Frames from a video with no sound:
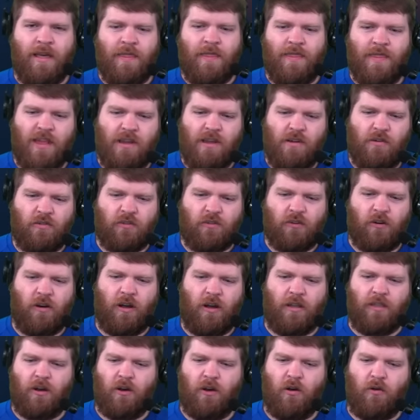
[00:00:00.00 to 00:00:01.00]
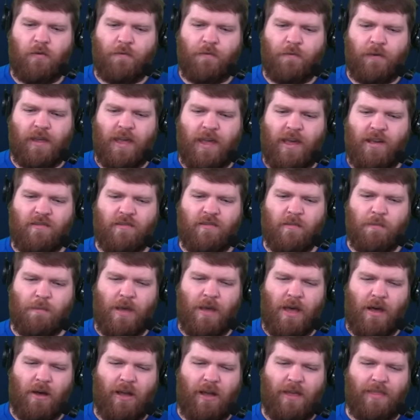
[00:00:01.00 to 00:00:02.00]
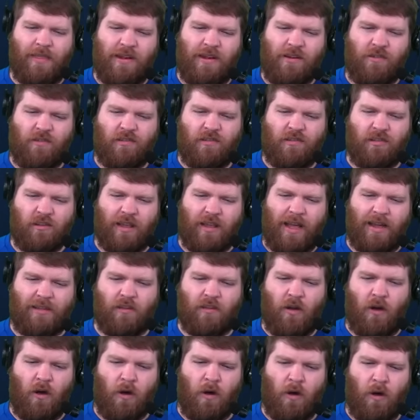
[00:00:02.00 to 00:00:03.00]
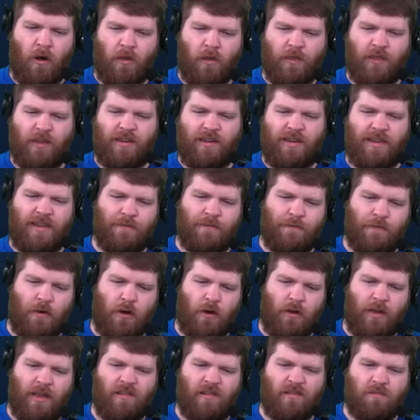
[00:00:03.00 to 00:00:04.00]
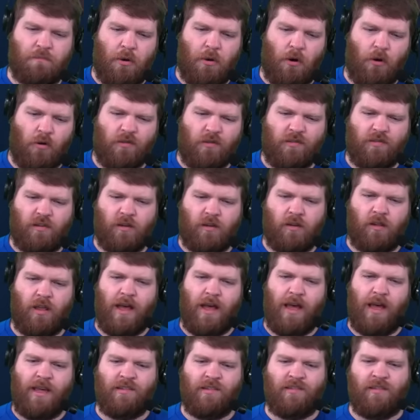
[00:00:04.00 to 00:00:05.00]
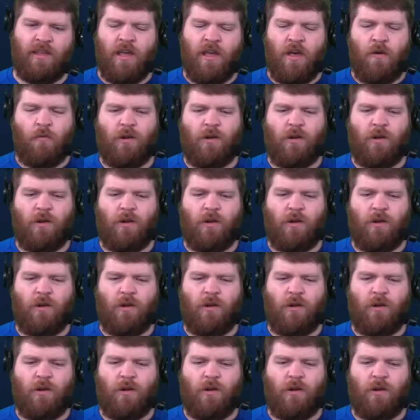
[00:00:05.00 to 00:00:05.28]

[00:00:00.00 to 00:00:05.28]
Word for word: Then you turn on the notification bell and then you select all. The default is personalized.